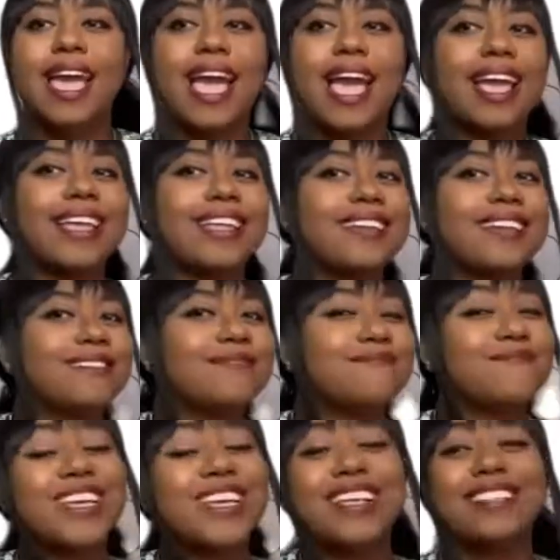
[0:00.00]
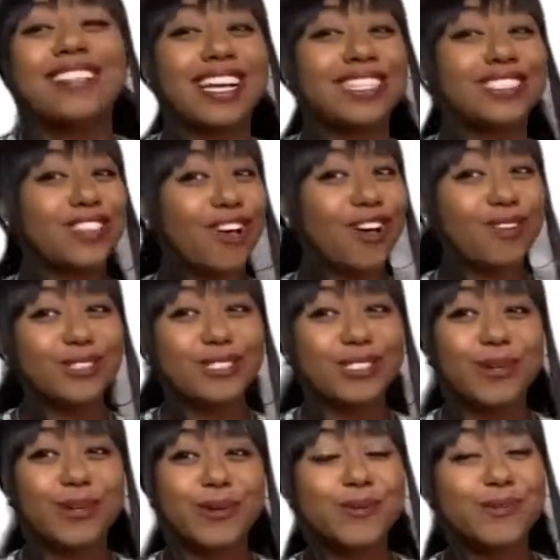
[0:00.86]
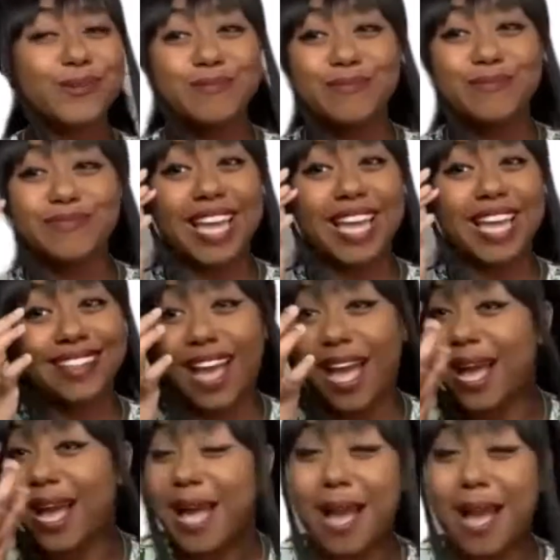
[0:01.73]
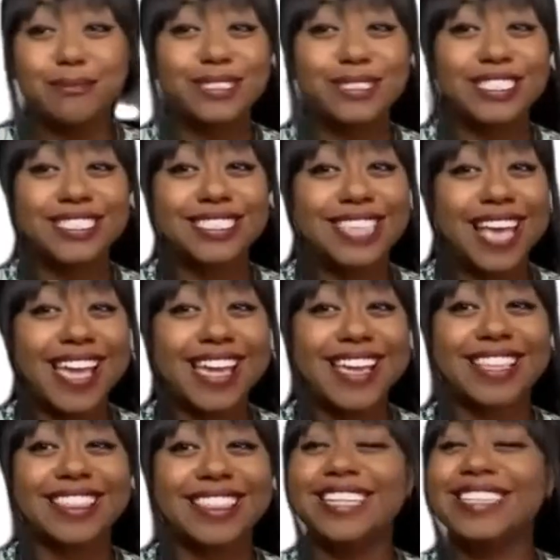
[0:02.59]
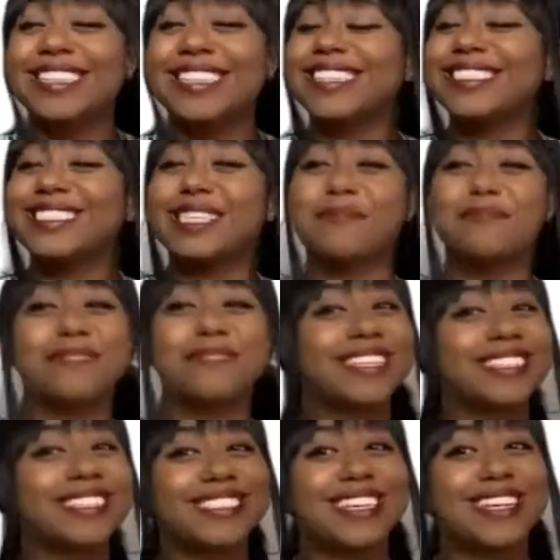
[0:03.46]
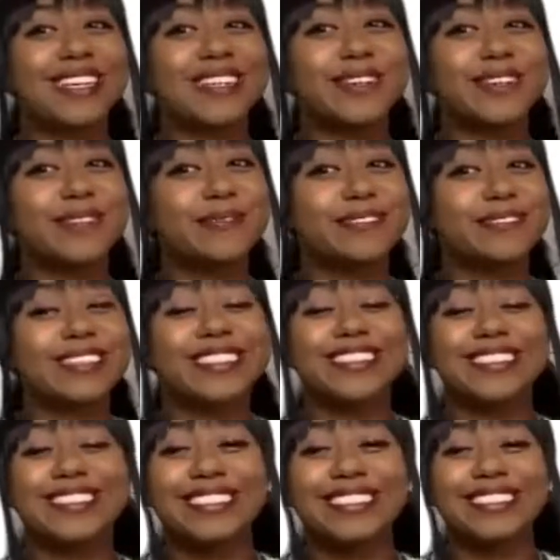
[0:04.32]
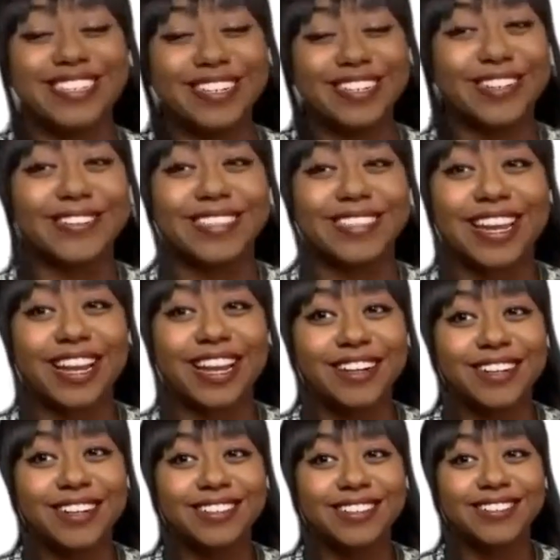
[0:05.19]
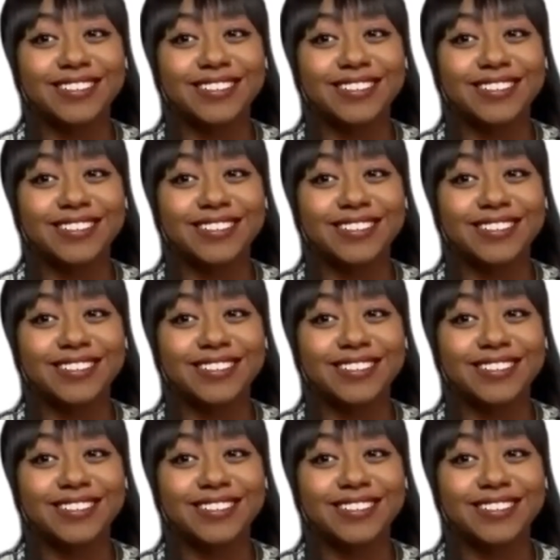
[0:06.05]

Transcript: And that's also that I'm just saying that's something to consider there.